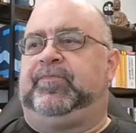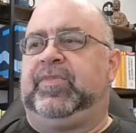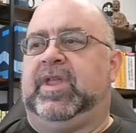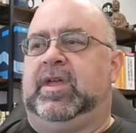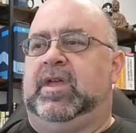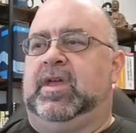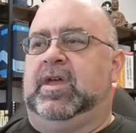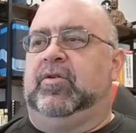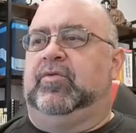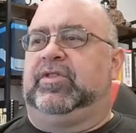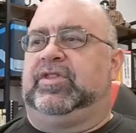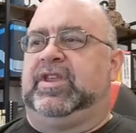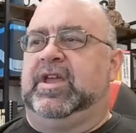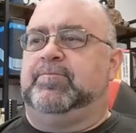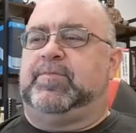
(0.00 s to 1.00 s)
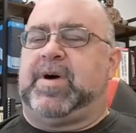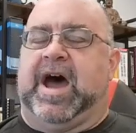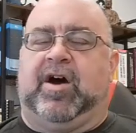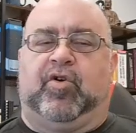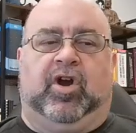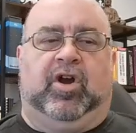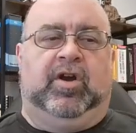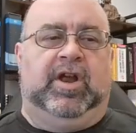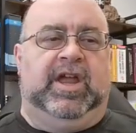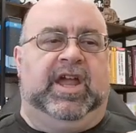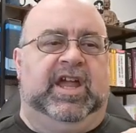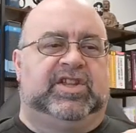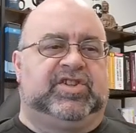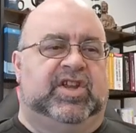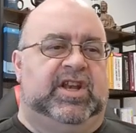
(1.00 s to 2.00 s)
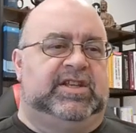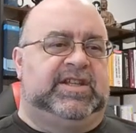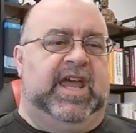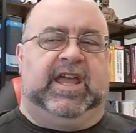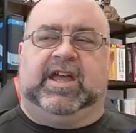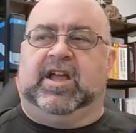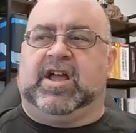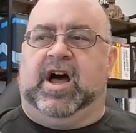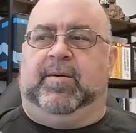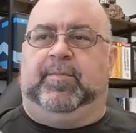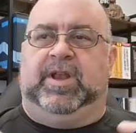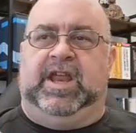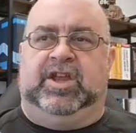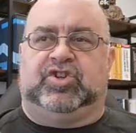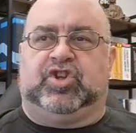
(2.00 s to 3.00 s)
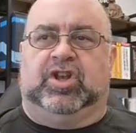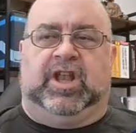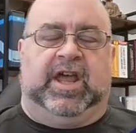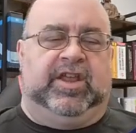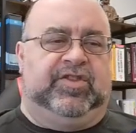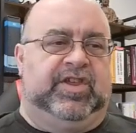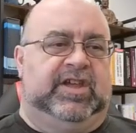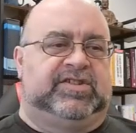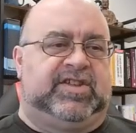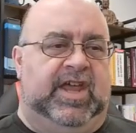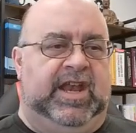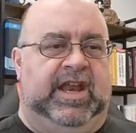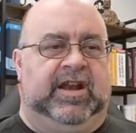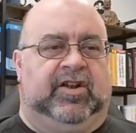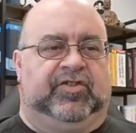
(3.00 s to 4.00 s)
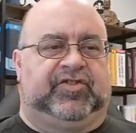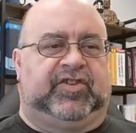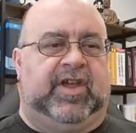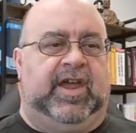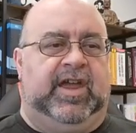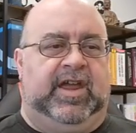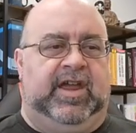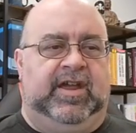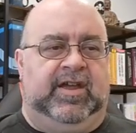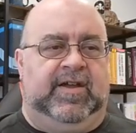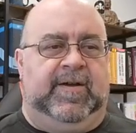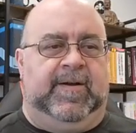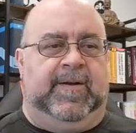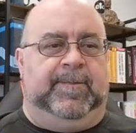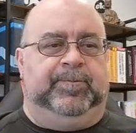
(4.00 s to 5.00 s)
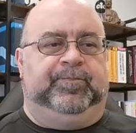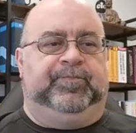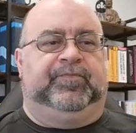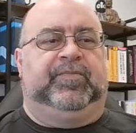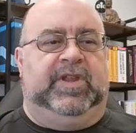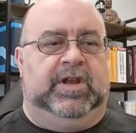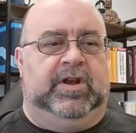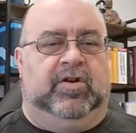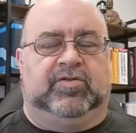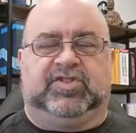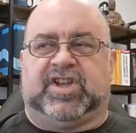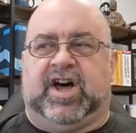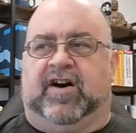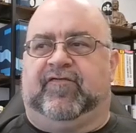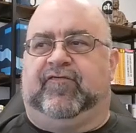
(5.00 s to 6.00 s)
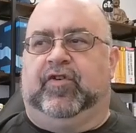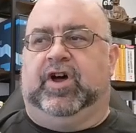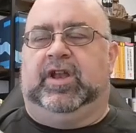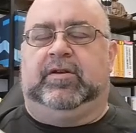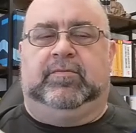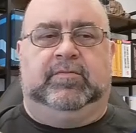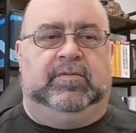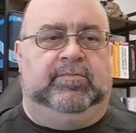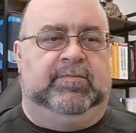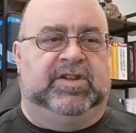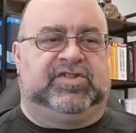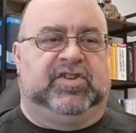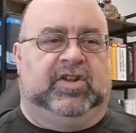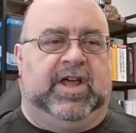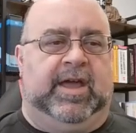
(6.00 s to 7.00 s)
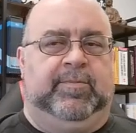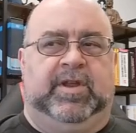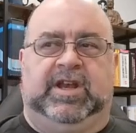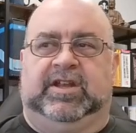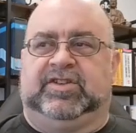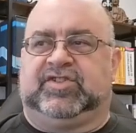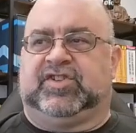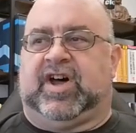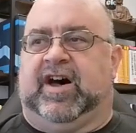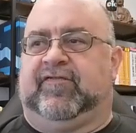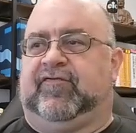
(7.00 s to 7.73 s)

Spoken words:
with the Empower. It's going to take a combination like this, and it'll say, soft foot, misalignment, and soft foot.